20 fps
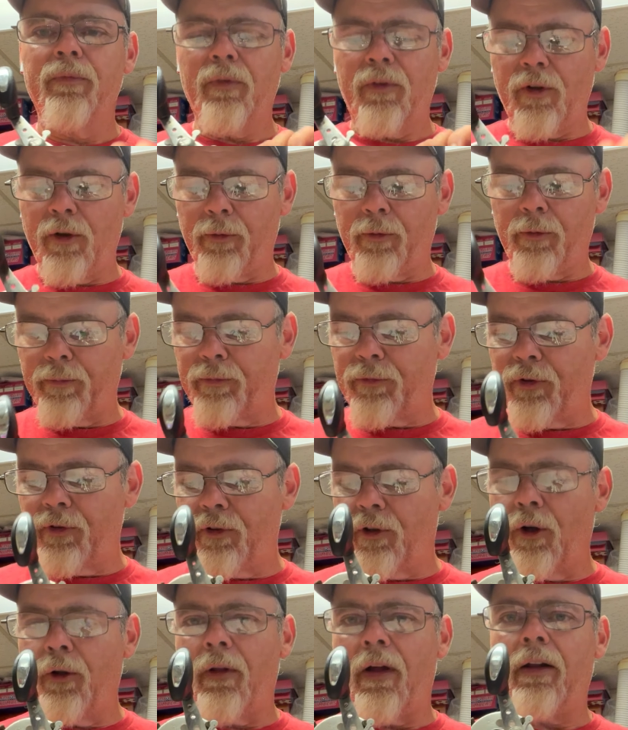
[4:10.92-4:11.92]
you'll
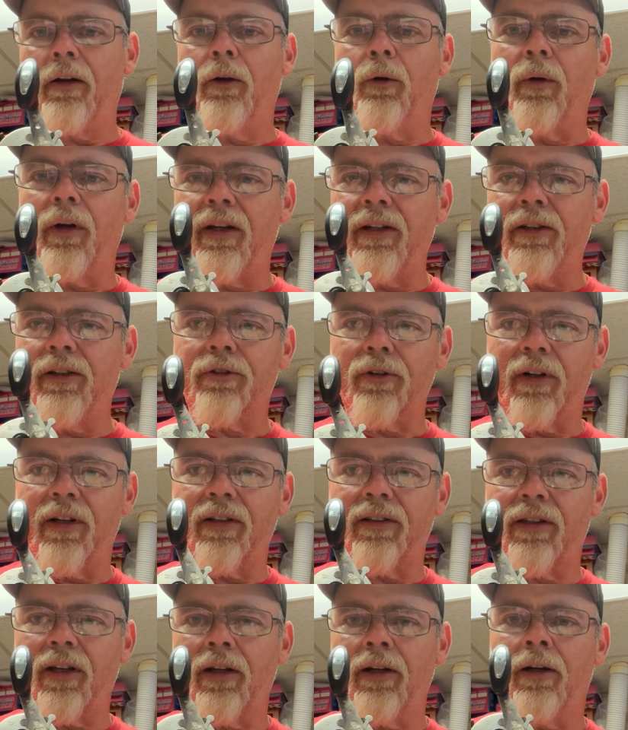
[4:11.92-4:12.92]
do that little heat shrink
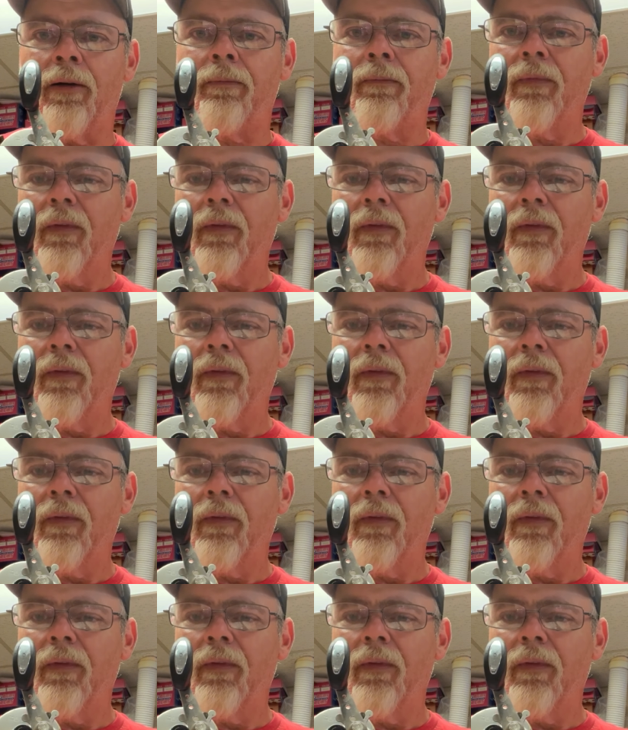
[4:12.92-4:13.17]
tip,